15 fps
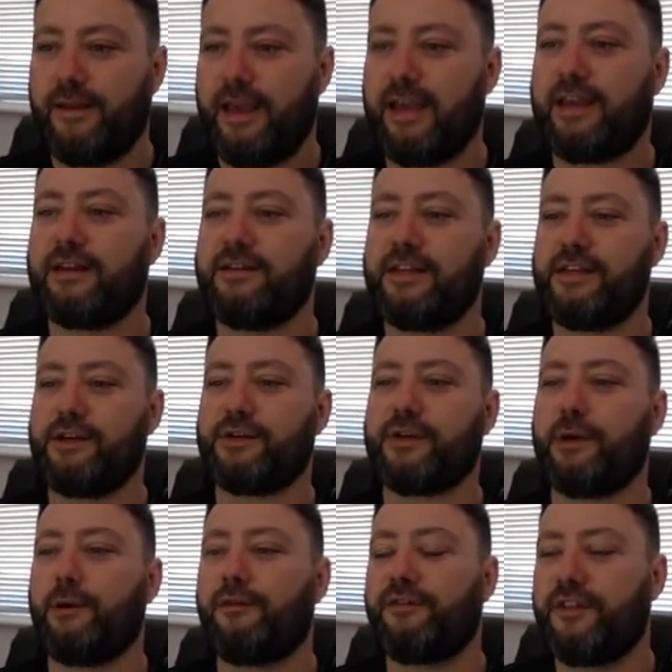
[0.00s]
It continues,
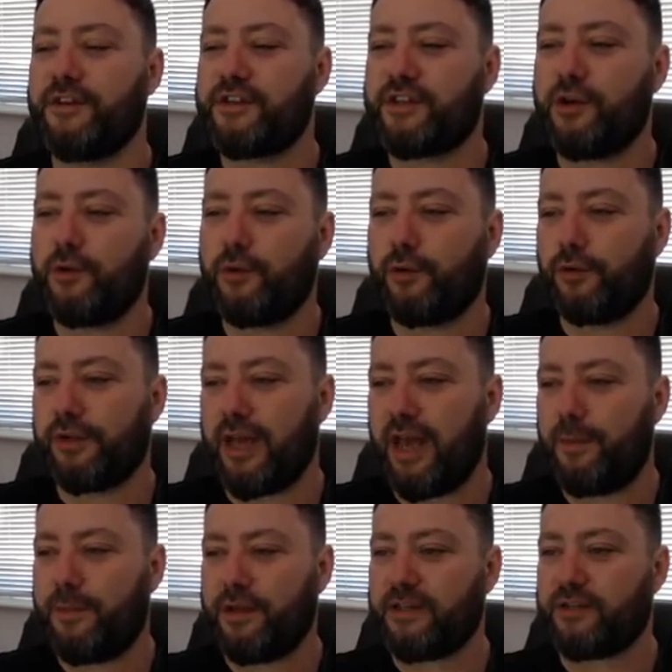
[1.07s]
however, the so-called
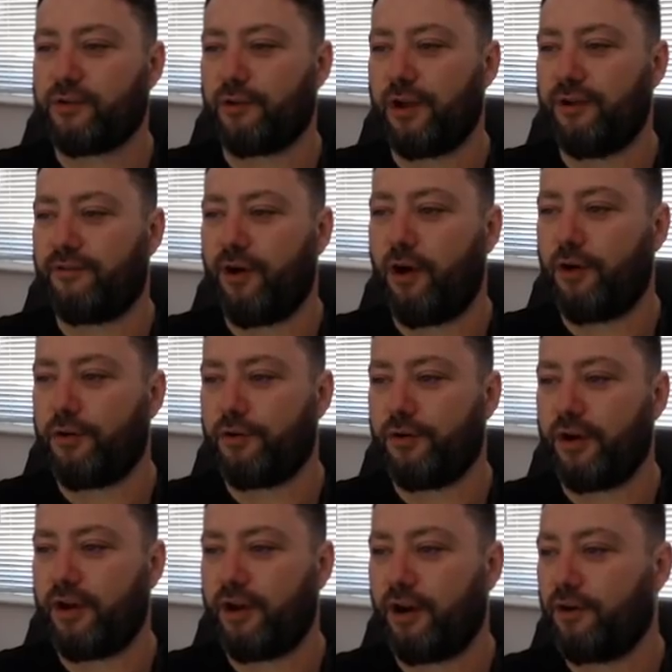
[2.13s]
epic story of honour
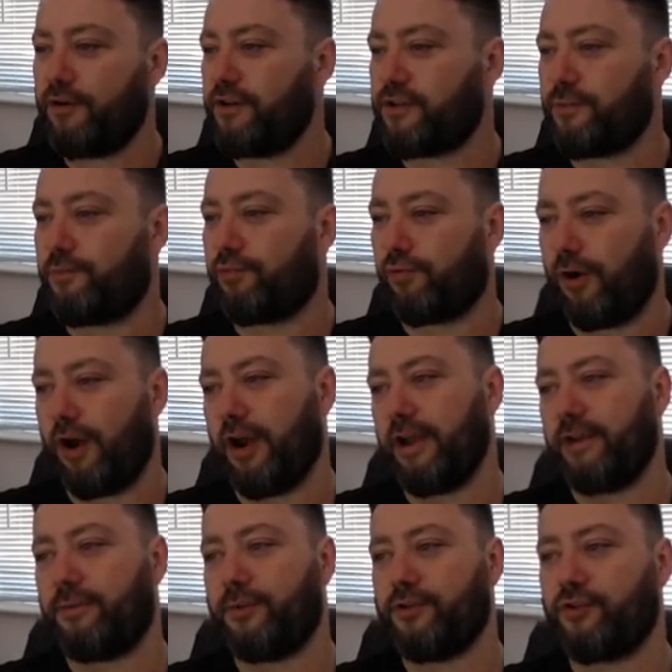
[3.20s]
and courage and
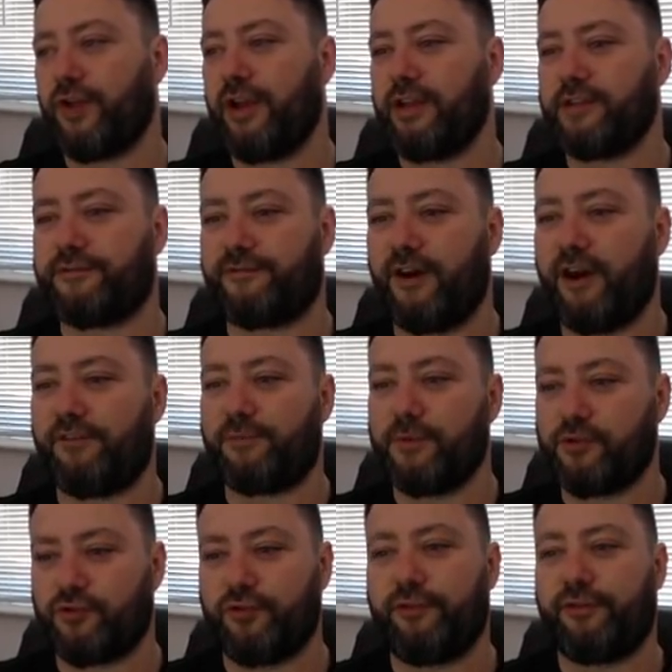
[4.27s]
pride portrayed is far from the
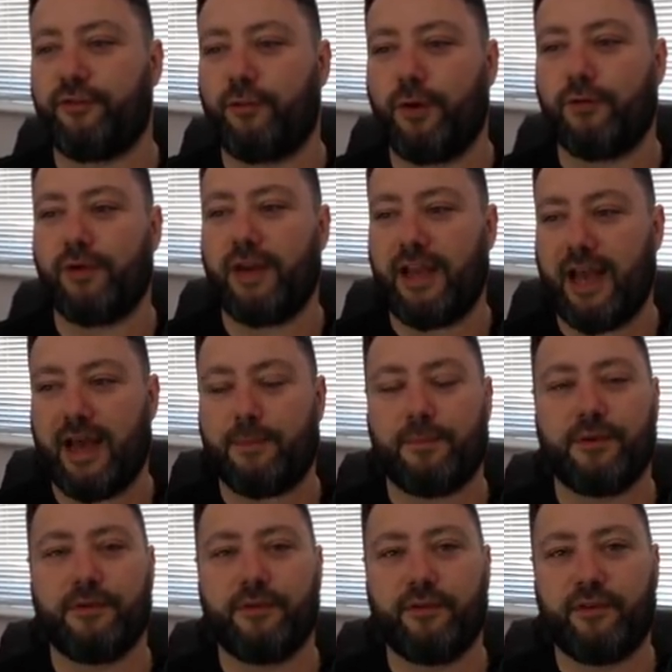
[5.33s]
truth of what really
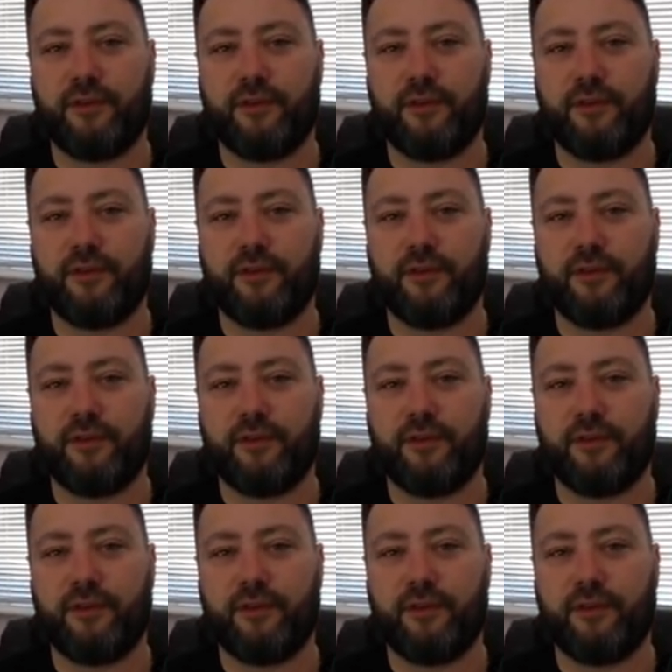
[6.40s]
happened.